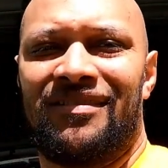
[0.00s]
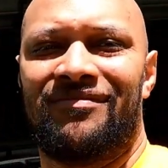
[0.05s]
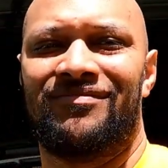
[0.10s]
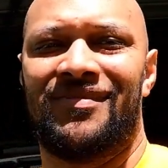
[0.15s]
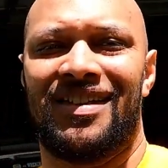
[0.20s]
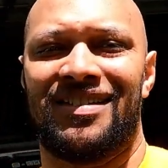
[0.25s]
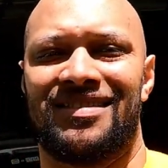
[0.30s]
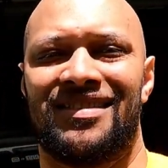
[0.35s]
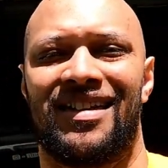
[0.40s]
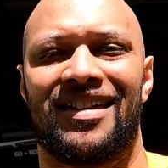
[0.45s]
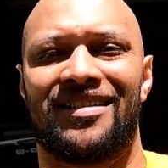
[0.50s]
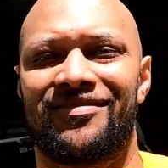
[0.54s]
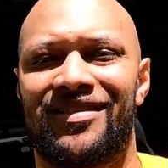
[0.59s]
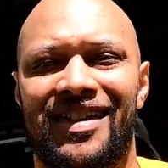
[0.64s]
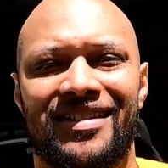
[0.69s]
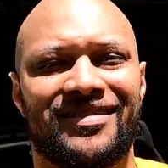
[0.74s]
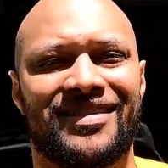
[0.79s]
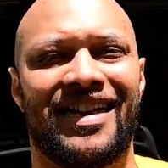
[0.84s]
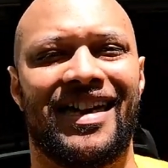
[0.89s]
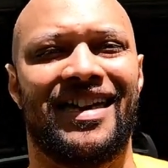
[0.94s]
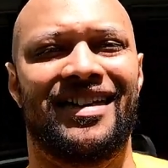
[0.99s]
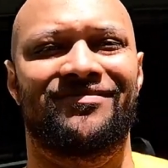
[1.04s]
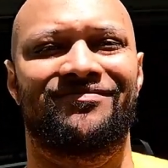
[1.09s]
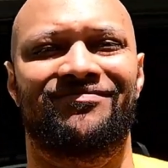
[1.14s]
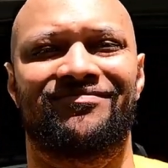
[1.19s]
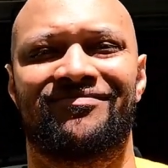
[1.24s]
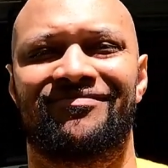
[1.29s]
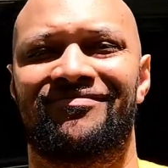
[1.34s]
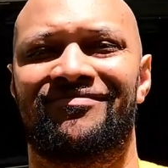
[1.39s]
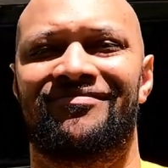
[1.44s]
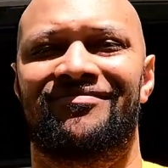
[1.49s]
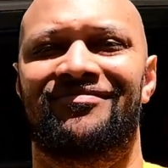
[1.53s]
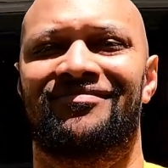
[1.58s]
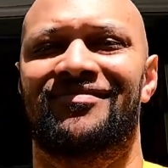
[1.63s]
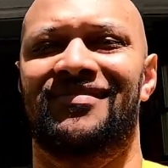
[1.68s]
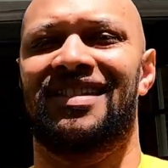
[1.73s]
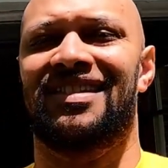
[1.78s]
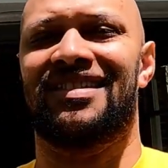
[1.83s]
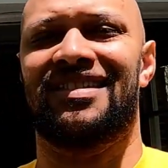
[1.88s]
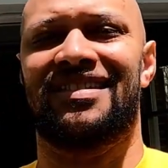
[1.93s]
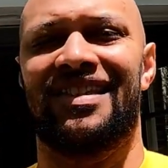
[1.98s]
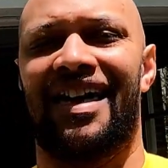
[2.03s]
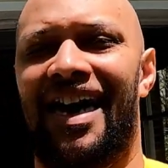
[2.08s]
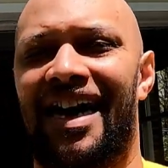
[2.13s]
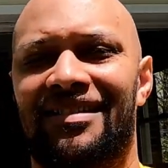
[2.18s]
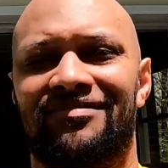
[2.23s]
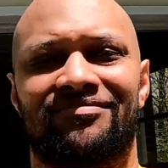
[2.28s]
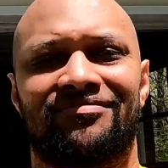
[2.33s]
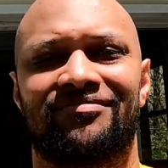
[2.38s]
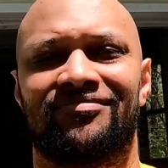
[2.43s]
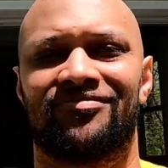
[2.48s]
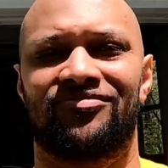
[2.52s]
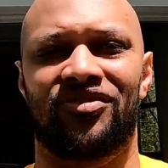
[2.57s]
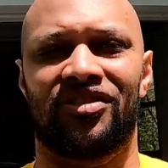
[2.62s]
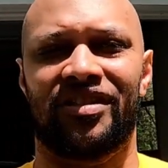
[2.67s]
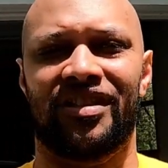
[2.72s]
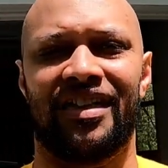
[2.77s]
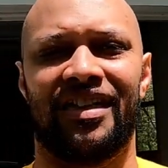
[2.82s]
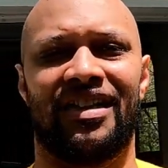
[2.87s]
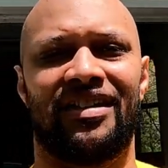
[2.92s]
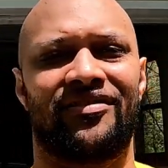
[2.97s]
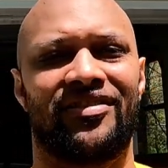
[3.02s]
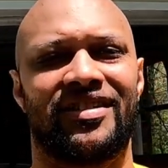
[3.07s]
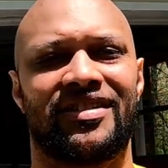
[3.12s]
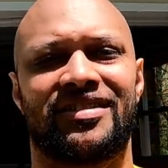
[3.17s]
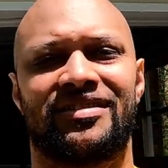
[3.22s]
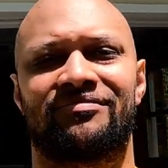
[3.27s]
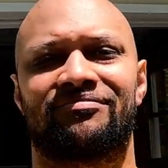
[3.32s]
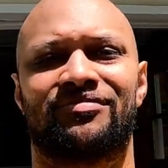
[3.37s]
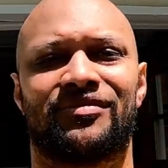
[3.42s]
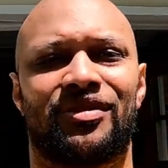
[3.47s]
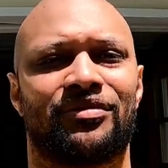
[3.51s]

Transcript: That's not around town. It's not running errands.